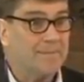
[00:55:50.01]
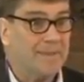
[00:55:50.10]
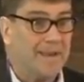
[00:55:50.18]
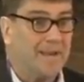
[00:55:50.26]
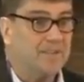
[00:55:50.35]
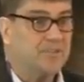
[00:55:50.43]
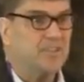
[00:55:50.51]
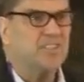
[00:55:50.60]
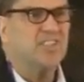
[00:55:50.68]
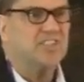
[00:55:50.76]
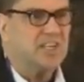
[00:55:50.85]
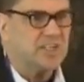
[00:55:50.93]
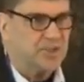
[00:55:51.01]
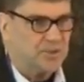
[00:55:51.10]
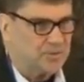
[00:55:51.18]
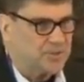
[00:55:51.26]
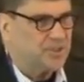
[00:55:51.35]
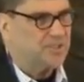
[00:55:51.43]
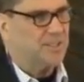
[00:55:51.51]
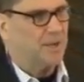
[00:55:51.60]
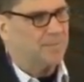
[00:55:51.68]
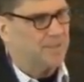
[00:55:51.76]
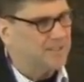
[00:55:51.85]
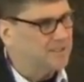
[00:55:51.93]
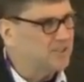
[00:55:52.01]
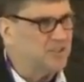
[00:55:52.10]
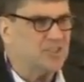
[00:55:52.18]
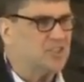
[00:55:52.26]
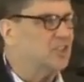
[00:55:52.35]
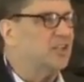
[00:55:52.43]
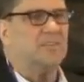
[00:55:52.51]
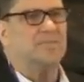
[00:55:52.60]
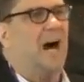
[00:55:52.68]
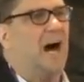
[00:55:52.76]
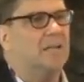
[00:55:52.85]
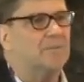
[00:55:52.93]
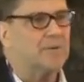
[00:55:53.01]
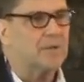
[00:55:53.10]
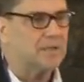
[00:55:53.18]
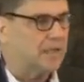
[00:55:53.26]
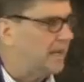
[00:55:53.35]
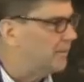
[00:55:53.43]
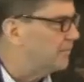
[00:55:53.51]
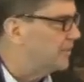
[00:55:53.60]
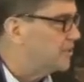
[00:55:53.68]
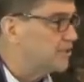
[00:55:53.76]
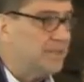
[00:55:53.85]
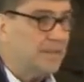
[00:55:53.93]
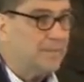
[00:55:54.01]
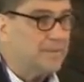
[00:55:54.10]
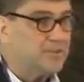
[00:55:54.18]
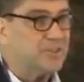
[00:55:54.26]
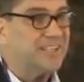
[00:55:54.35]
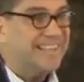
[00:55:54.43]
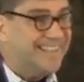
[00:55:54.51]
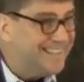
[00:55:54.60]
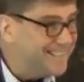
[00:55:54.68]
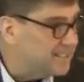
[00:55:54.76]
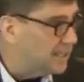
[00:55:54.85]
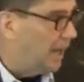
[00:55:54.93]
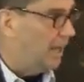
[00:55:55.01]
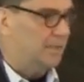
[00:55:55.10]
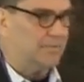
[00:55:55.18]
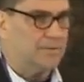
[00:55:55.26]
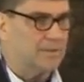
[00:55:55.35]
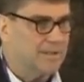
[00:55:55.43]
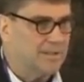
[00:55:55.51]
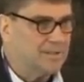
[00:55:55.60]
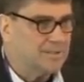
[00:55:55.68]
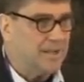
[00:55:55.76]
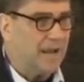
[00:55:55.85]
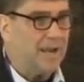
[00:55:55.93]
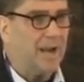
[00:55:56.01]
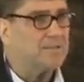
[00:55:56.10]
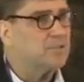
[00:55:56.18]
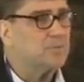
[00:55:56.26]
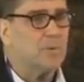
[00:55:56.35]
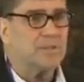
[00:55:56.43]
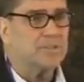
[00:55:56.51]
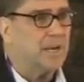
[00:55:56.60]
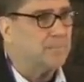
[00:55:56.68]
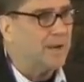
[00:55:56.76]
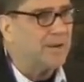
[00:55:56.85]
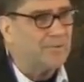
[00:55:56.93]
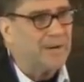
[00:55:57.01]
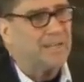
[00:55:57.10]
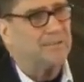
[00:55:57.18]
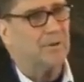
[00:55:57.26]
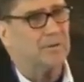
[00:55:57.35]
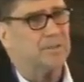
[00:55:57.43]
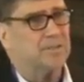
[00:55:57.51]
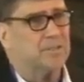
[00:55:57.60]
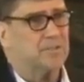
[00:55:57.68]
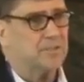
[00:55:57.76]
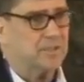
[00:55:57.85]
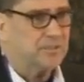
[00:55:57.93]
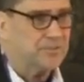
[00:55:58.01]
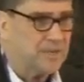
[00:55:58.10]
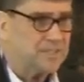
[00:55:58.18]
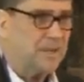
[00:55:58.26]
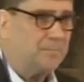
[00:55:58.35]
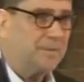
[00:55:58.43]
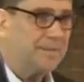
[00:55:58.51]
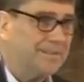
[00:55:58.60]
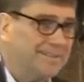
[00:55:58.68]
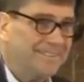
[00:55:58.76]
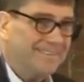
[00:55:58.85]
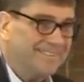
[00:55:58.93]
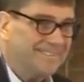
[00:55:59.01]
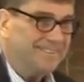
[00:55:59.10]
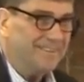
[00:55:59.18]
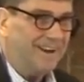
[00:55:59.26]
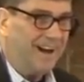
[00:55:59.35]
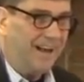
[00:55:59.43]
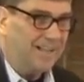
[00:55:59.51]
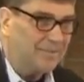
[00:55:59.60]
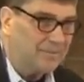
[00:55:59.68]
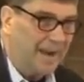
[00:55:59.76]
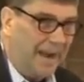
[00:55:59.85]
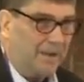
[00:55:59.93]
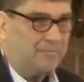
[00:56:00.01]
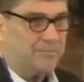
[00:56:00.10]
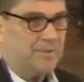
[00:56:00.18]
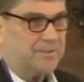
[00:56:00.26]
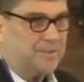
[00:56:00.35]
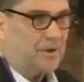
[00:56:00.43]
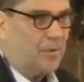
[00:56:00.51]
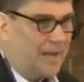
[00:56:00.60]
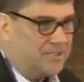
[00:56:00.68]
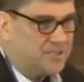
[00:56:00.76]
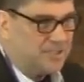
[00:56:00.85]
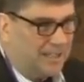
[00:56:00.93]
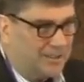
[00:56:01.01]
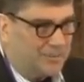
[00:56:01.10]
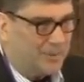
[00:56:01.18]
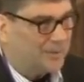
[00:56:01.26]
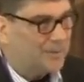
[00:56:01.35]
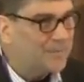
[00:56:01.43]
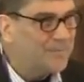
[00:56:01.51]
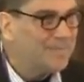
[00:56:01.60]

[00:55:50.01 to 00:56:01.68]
and she's a teacher. She's, a, I mean, she just lives, Oliver the clownfish. She is Oliver. Yeah, I swear she had my granddaughter just so she could dress up in a, you know, Oliver outfit to go out selling with her.